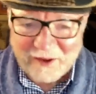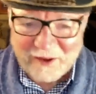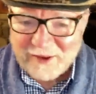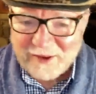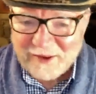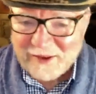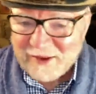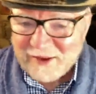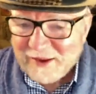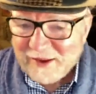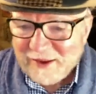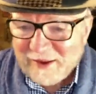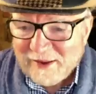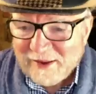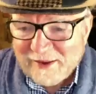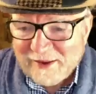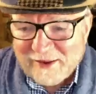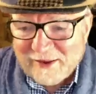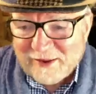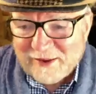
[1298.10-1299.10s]
I,
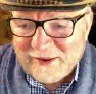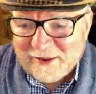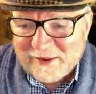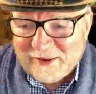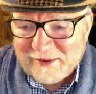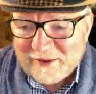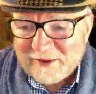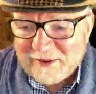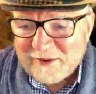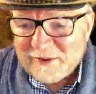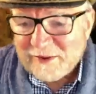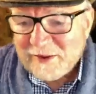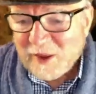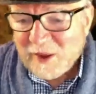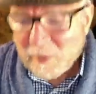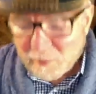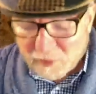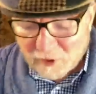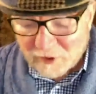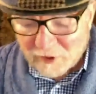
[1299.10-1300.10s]
uh,
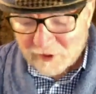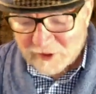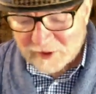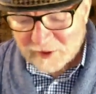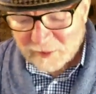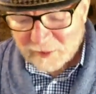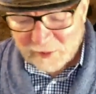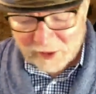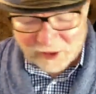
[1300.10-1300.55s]
that part doesn't